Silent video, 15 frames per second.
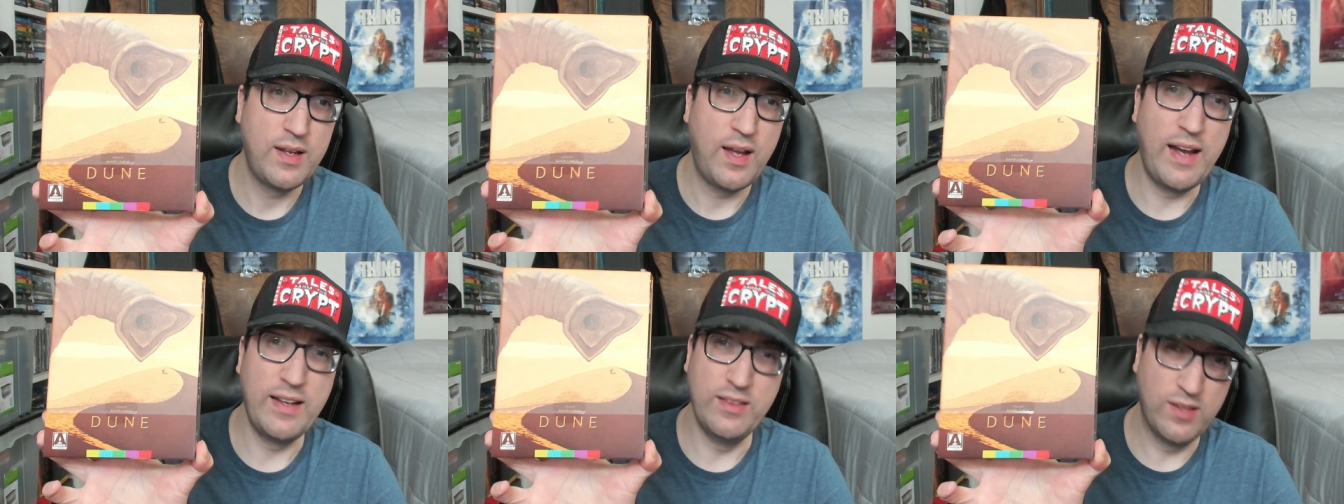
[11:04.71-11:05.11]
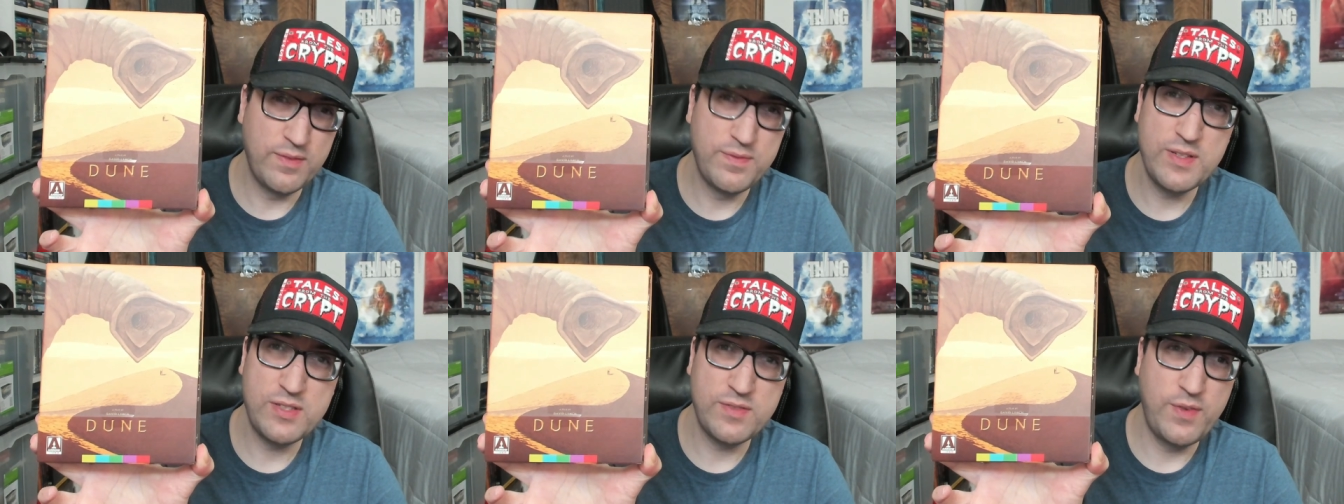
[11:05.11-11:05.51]
I love
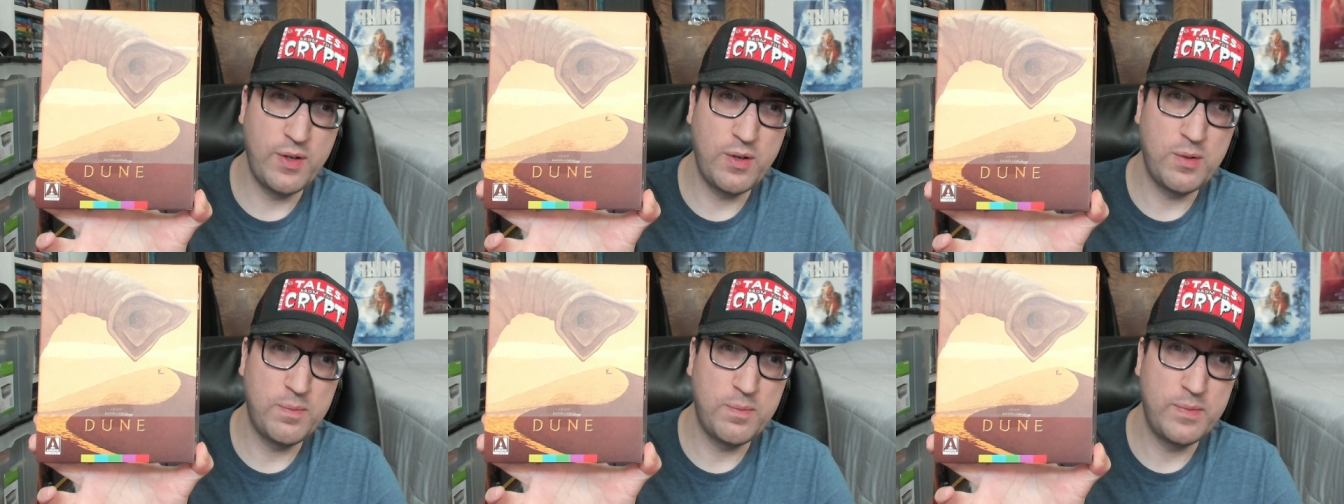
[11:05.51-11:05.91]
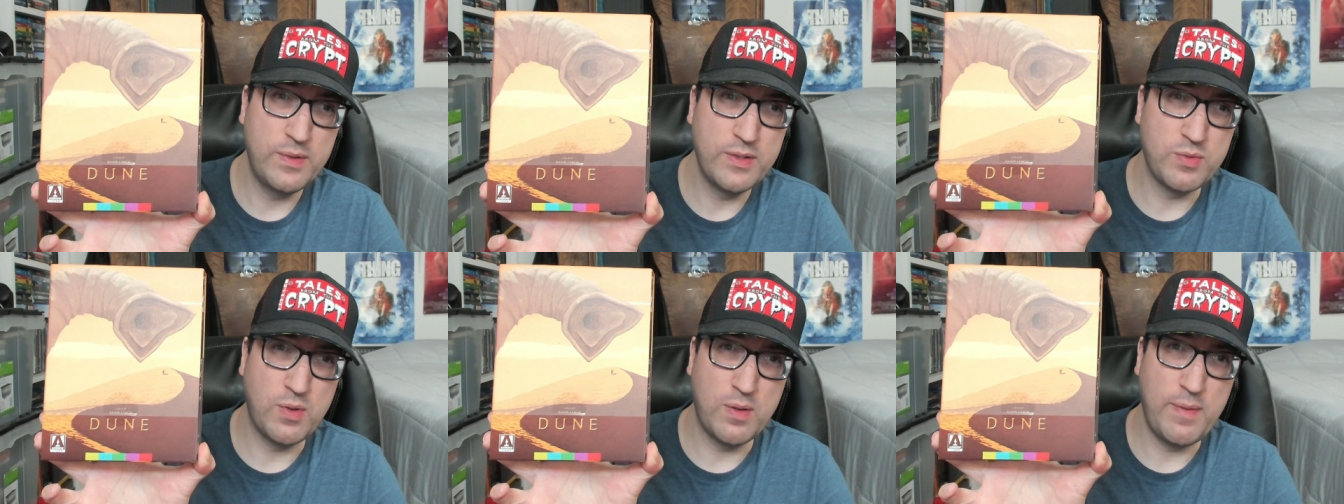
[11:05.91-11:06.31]
this film.
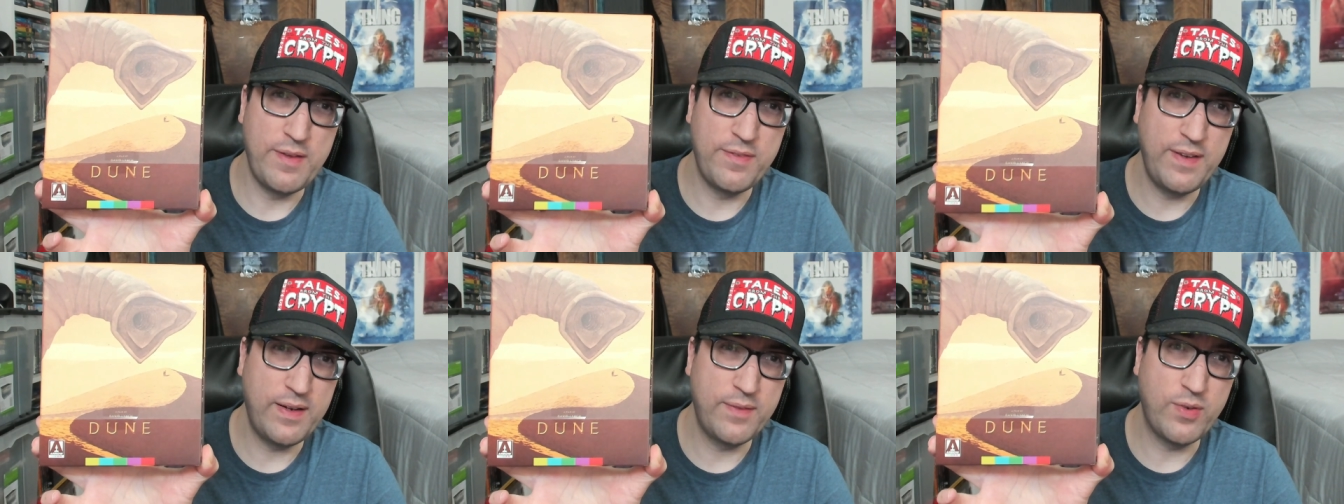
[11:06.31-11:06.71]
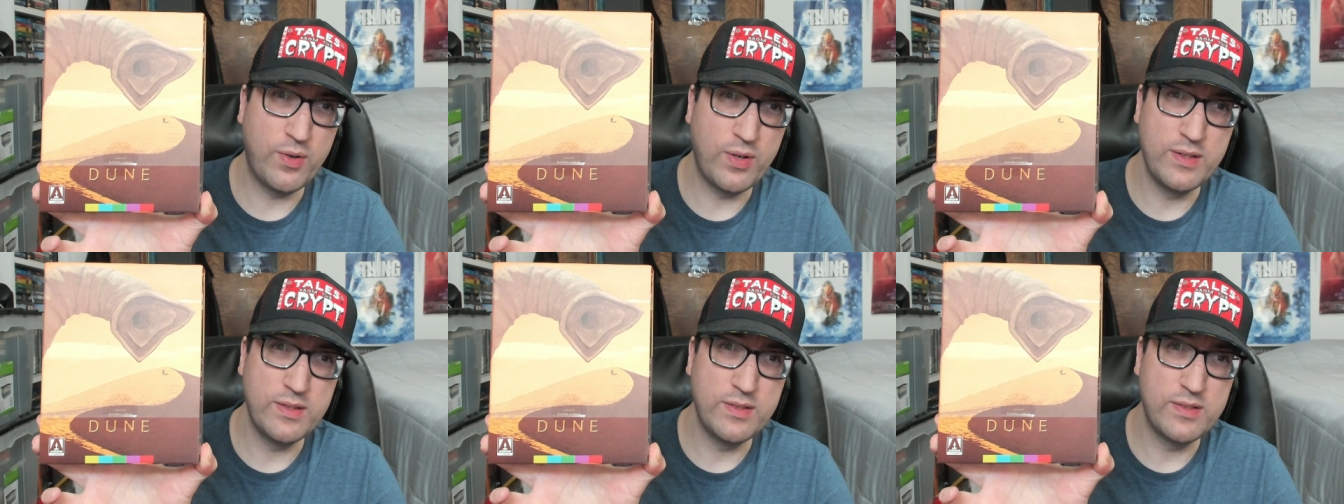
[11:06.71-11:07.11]
It's one of my
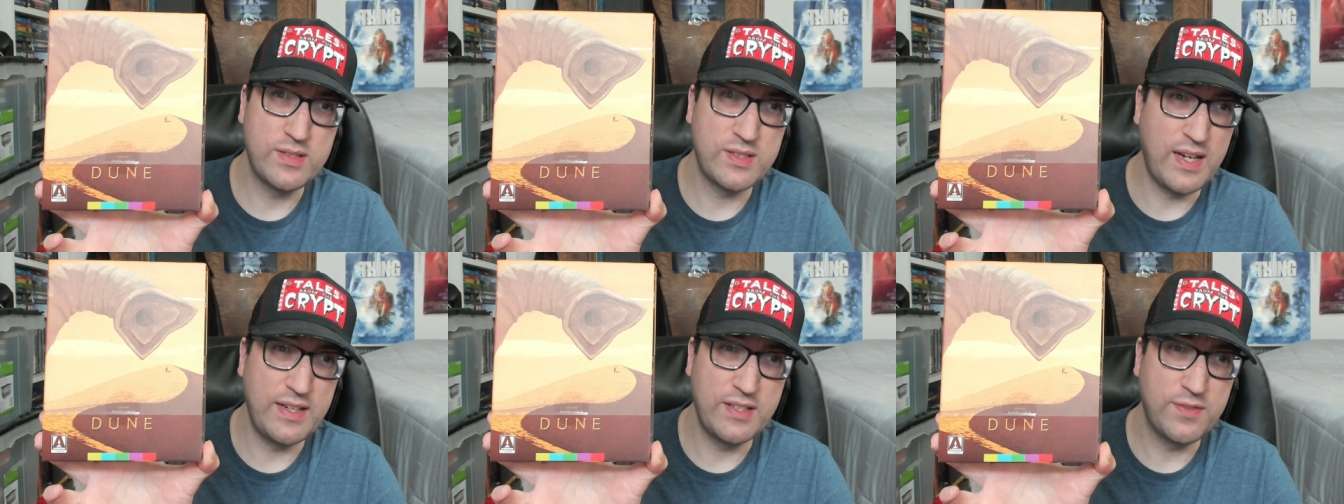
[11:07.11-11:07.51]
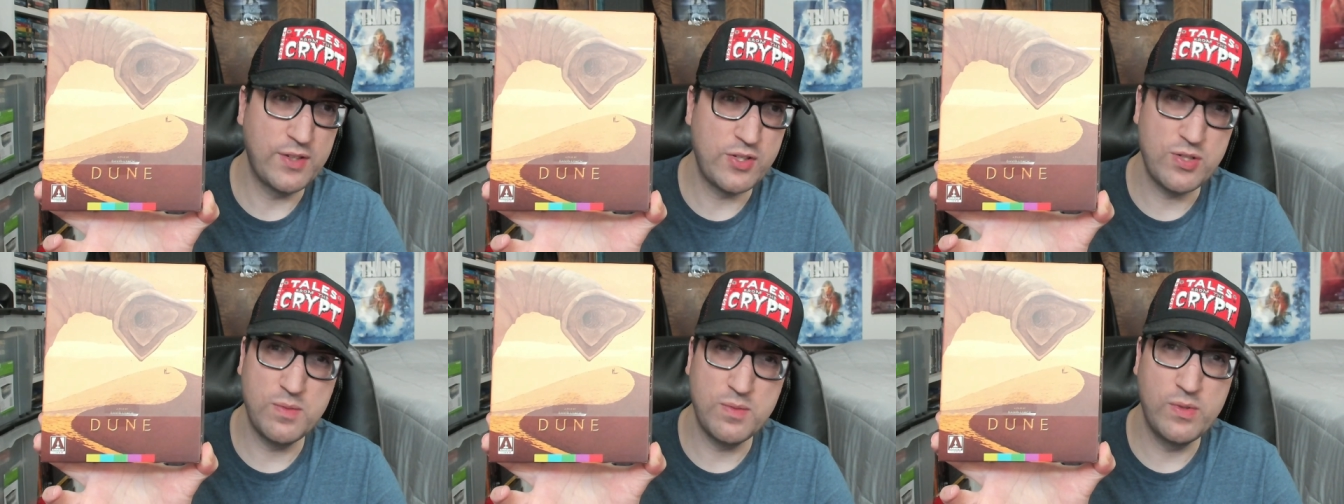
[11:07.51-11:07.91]
favorite science
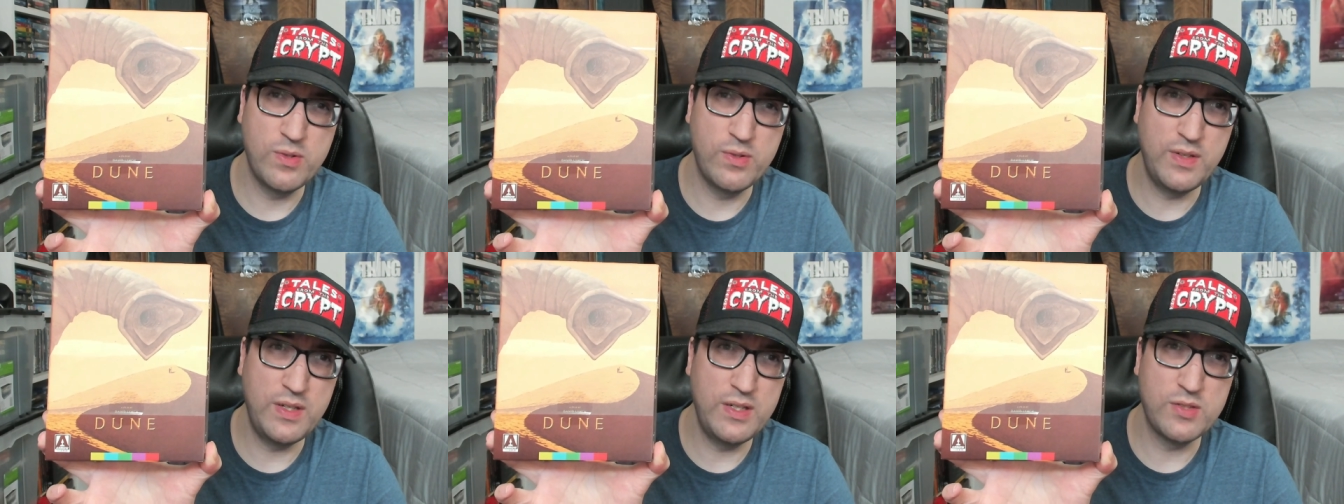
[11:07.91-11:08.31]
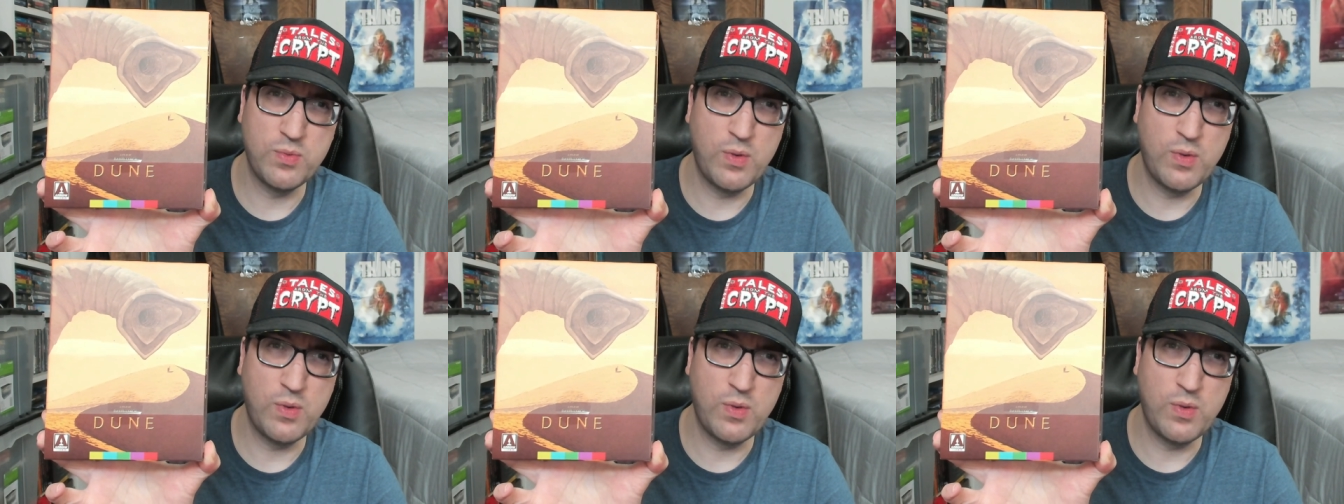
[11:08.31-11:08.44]
fiction movies,